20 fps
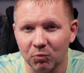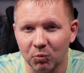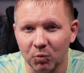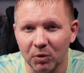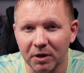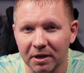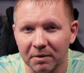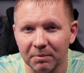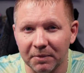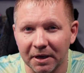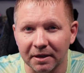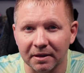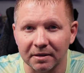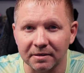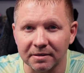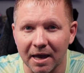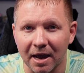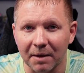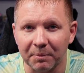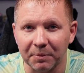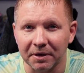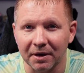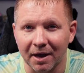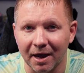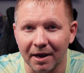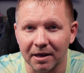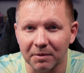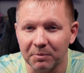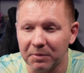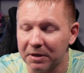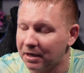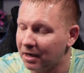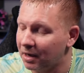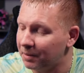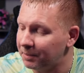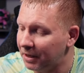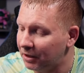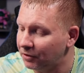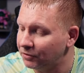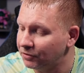We can make this happen. I can
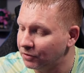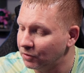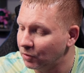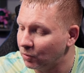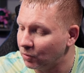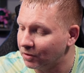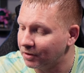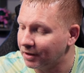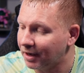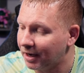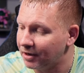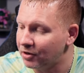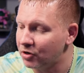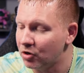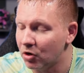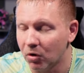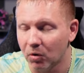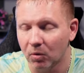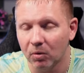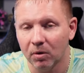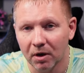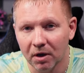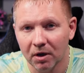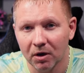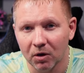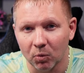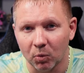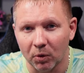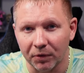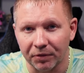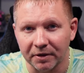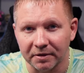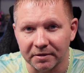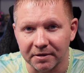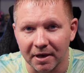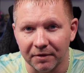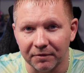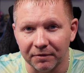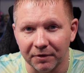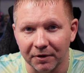become Elden Lord, I know, with this
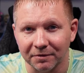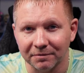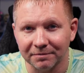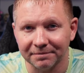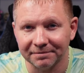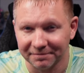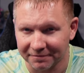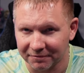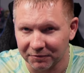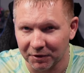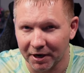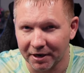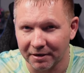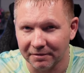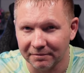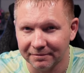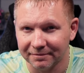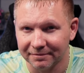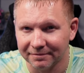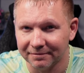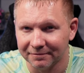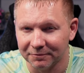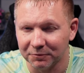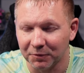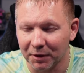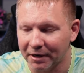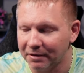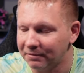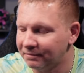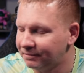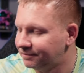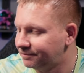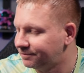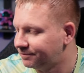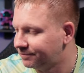headphone. Right? Right.